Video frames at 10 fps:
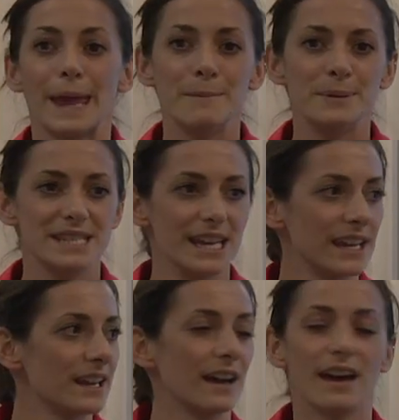in
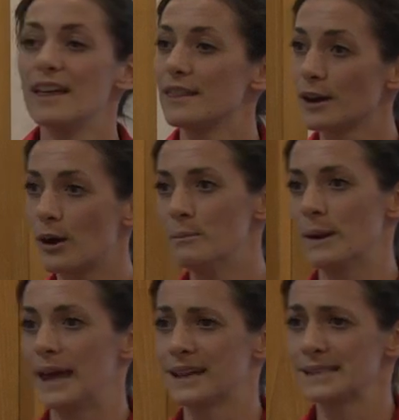particular the
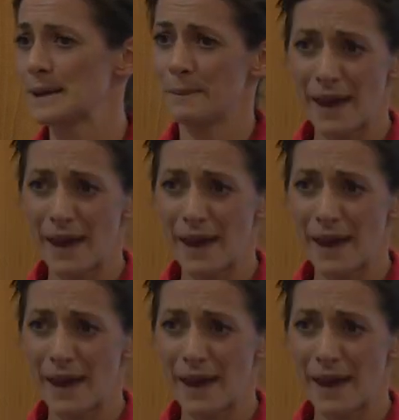complex